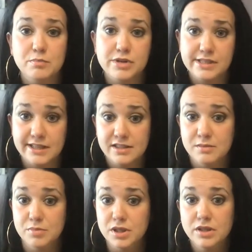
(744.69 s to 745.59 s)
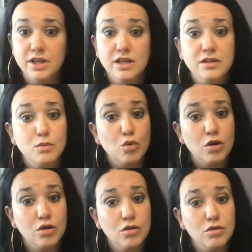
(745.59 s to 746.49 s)
predictability in the
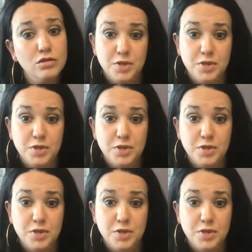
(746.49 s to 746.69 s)
world.